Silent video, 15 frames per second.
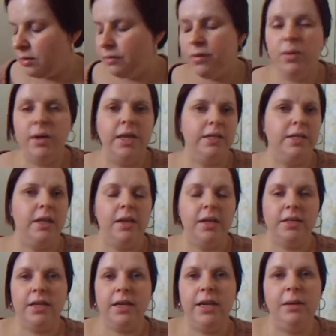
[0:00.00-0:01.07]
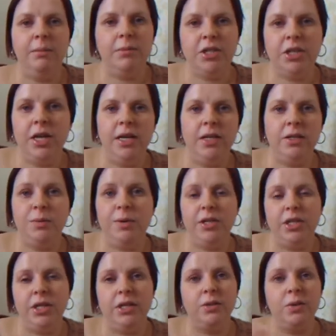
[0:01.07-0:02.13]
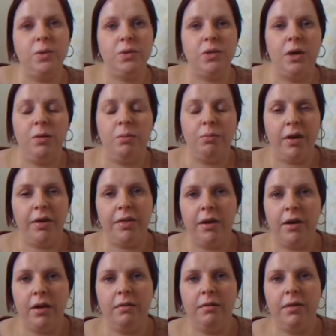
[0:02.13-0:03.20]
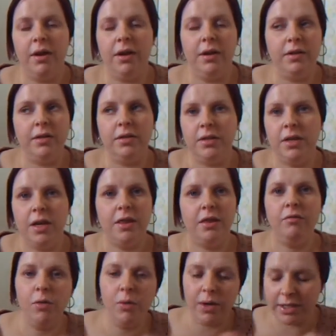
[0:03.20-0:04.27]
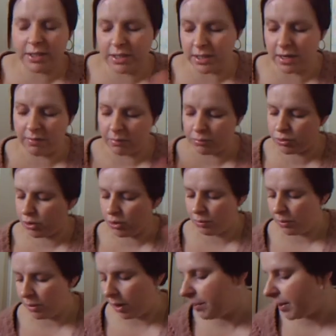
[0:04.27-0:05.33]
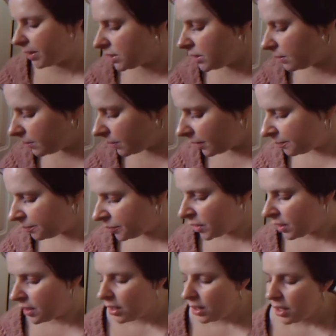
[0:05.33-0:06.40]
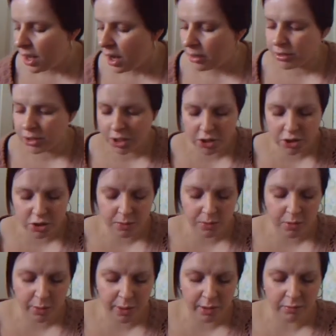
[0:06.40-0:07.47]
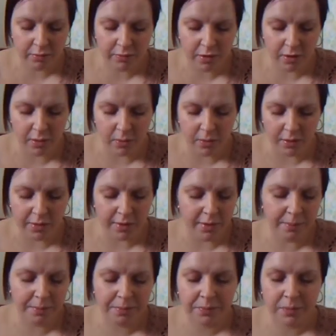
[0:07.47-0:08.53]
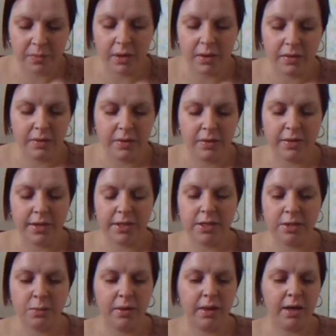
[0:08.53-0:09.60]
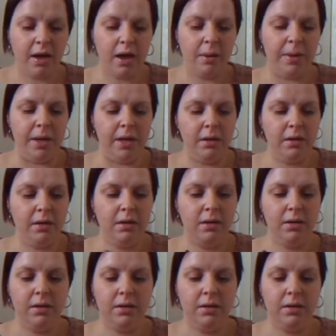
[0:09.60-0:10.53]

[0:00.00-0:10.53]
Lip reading: they're all linked, and there's the Lee Machines, which is also the brother, and they're all linked together. I'm sure you all know about it, but I'm just going to do a quick review on them. This is what they come in,